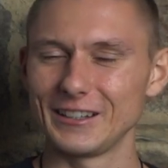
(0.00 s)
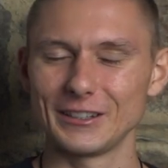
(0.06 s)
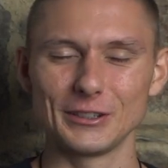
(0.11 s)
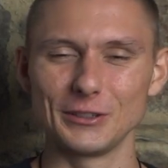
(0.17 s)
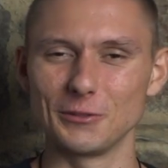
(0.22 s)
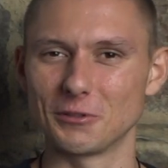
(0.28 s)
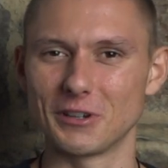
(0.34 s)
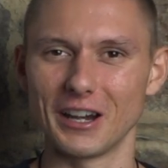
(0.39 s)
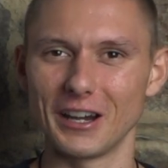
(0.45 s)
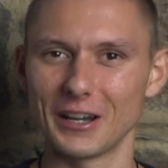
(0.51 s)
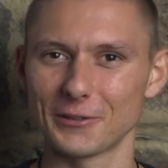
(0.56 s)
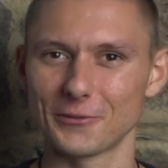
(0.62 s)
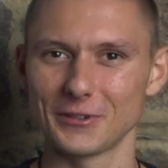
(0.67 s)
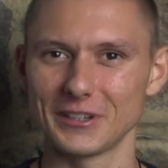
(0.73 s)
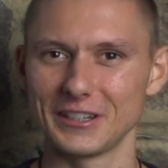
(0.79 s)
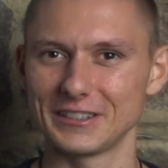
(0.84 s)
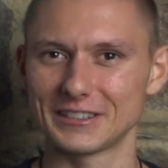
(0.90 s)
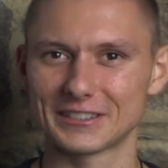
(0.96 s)
you can't
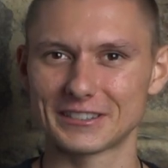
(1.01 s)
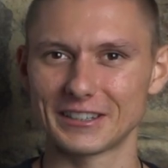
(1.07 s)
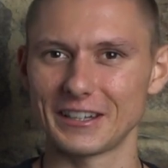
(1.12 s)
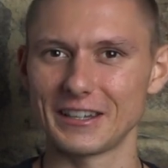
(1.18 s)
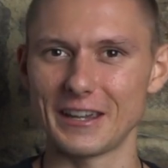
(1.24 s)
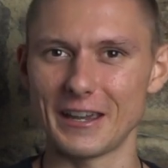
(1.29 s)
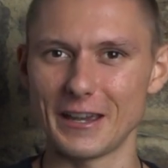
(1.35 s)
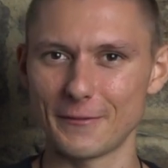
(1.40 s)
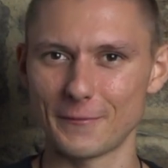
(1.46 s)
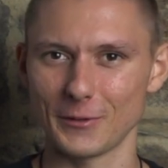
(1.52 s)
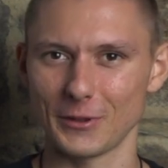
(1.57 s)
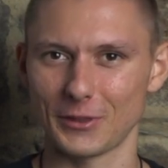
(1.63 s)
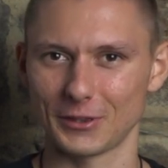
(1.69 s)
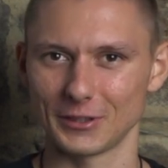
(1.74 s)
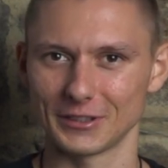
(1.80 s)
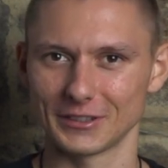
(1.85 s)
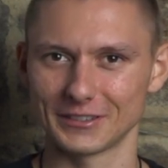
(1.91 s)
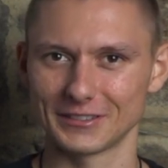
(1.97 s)
really say
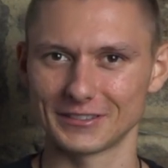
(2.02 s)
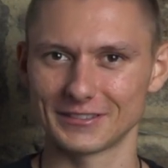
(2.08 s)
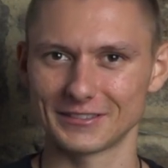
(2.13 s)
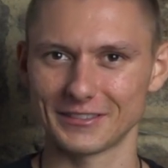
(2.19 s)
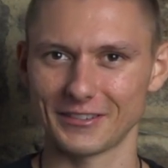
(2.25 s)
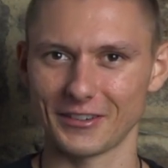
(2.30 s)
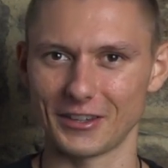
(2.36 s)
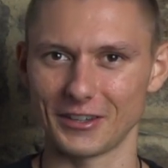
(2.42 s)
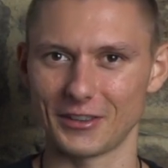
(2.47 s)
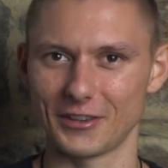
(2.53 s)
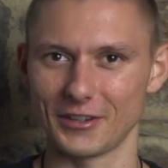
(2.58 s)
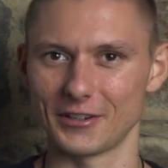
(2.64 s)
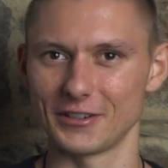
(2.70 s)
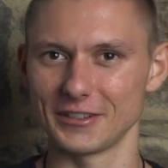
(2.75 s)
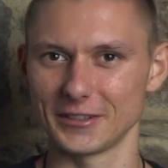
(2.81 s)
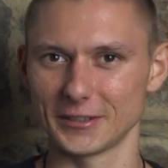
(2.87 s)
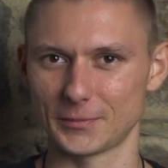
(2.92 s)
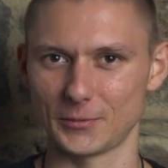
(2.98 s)
everything that there
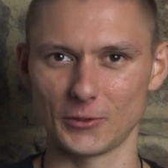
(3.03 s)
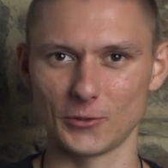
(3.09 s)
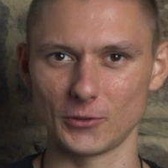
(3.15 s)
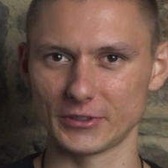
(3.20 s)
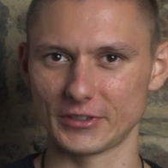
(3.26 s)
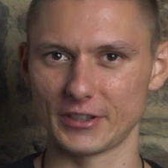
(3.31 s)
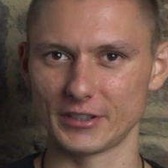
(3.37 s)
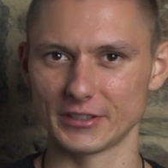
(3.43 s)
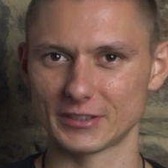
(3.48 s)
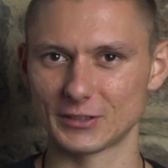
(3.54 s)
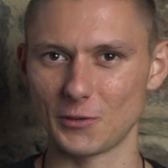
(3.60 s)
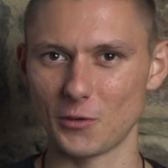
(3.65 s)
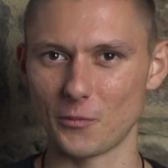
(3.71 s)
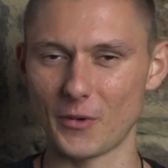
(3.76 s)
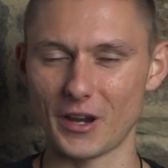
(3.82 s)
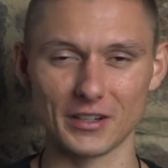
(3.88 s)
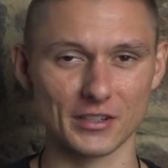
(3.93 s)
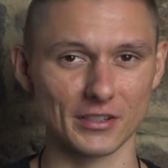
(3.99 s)
is because there's so
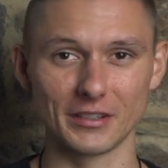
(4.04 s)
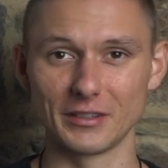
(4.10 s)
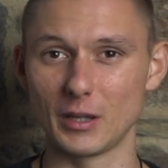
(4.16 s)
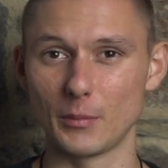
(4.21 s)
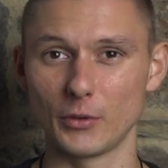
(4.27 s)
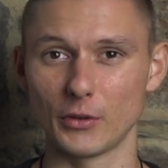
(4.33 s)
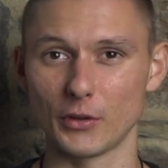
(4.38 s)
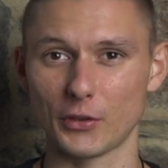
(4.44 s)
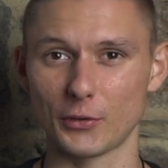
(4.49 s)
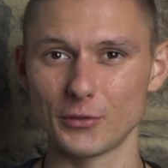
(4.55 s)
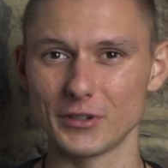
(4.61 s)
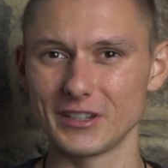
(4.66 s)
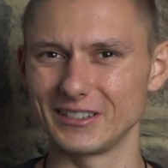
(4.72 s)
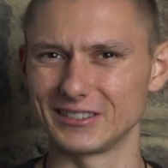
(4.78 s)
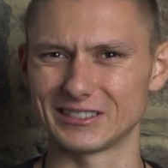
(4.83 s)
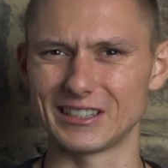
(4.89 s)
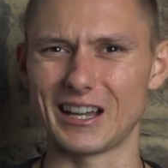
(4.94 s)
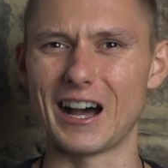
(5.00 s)
much, and number three,
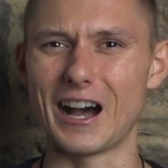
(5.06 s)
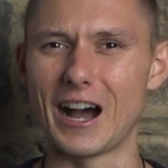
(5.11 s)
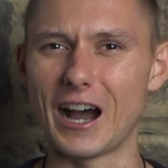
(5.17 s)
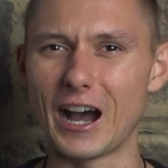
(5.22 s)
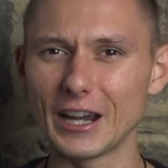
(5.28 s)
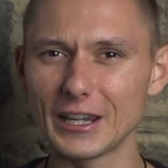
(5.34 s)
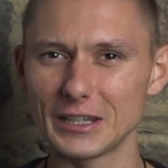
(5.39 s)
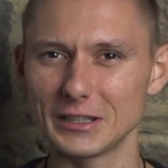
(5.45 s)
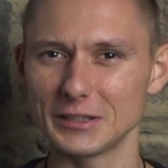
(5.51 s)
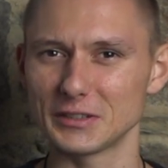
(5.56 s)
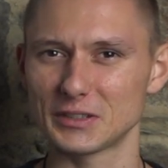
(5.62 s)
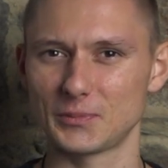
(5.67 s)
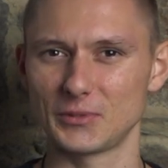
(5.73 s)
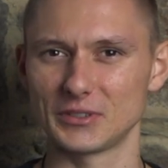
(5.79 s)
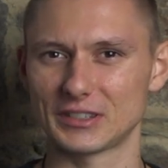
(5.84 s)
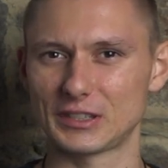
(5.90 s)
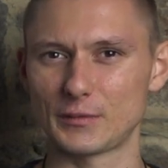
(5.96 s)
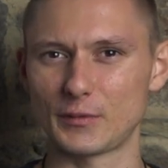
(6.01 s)
it's a highly
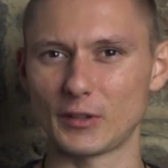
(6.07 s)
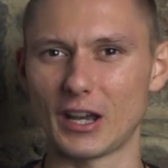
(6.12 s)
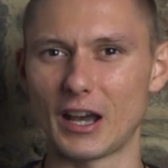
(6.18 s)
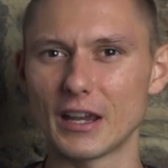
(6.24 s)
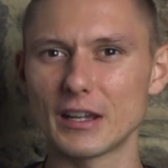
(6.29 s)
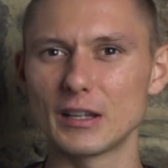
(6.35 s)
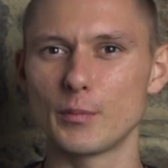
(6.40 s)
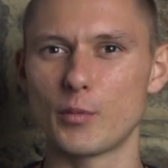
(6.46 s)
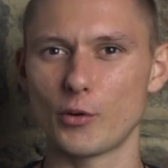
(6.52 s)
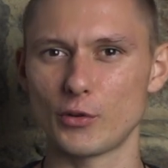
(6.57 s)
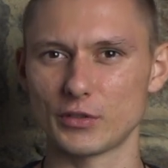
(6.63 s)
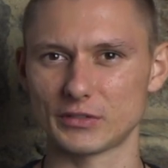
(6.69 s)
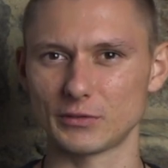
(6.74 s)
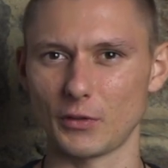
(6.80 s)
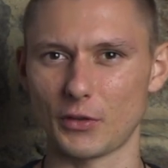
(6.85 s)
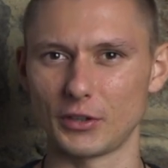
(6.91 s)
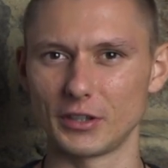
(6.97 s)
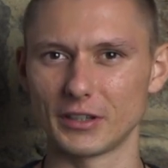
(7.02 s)
specific, highly
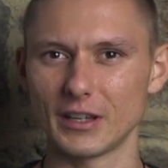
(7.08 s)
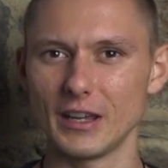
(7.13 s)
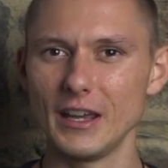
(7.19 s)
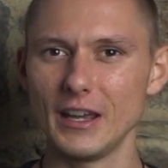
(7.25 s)
personal thing.